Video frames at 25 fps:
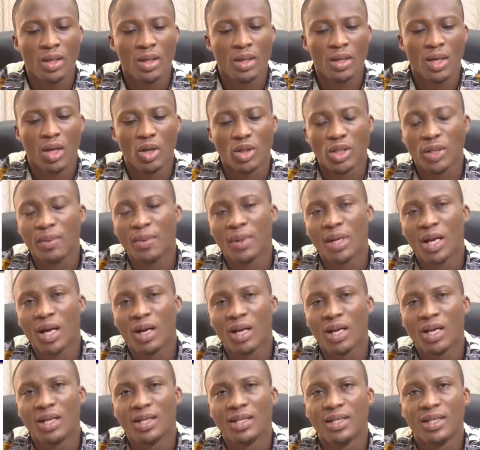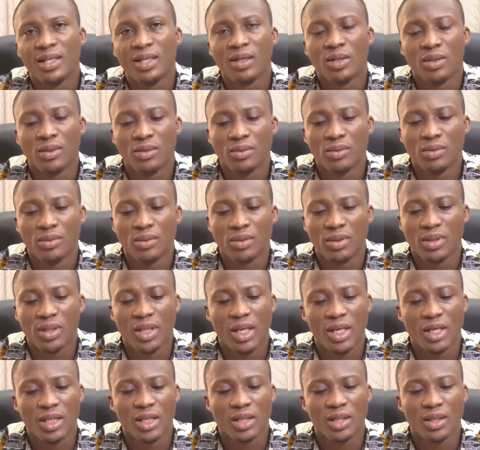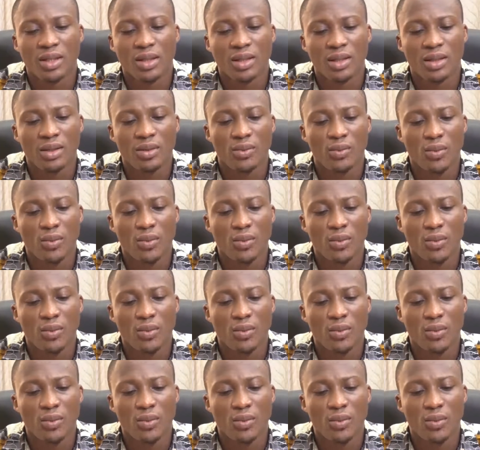Now, typical SDL stages,